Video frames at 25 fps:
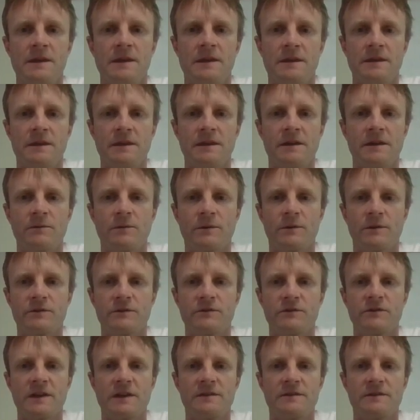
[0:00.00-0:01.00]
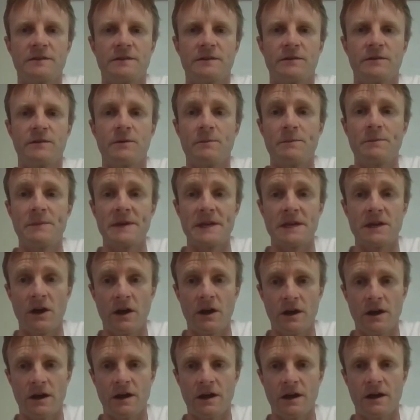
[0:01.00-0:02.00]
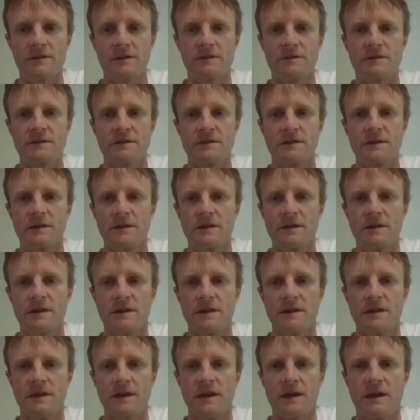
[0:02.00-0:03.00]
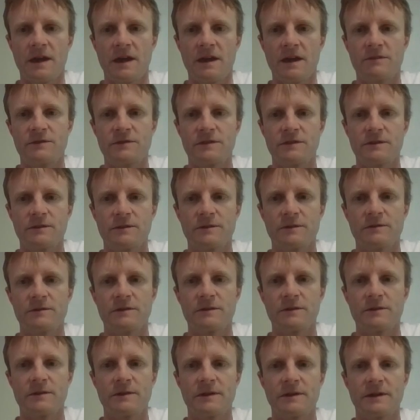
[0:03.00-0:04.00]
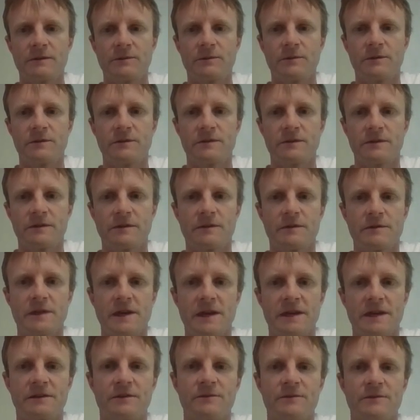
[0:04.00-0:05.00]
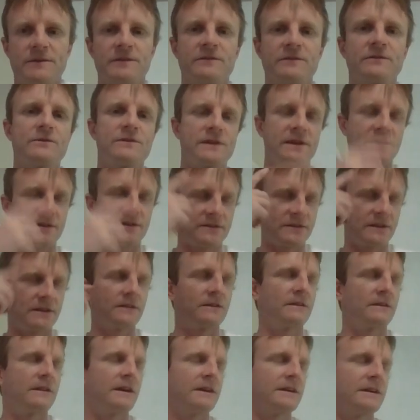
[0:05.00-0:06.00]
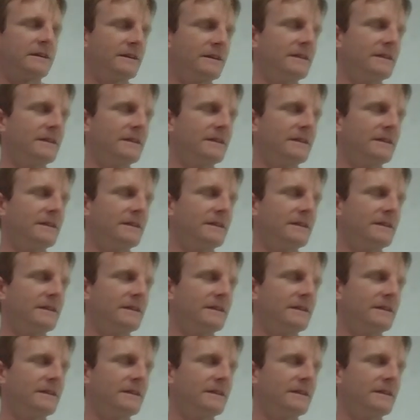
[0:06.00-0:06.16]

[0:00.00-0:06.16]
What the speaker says: equals j0 because f0, 0 equals 0. Thank you. These are things that are like,